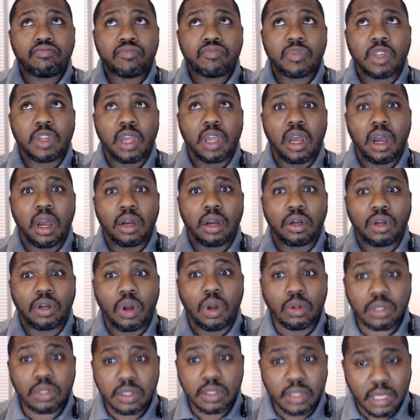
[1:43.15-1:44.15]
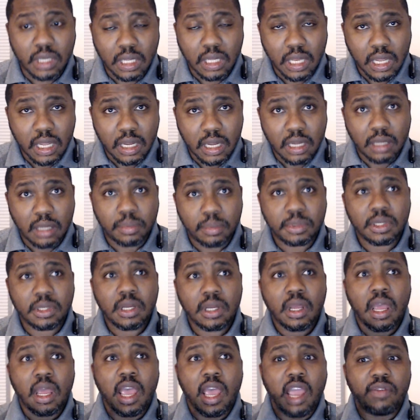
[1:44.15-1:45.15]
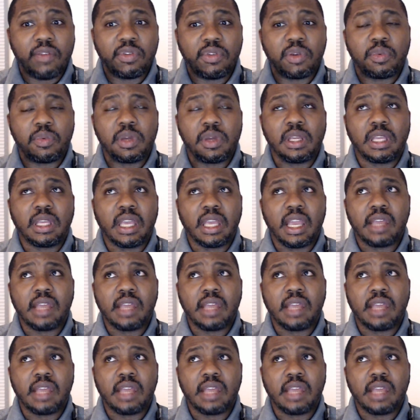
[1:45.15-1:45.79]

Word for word: uh, go to the clubs every weekend.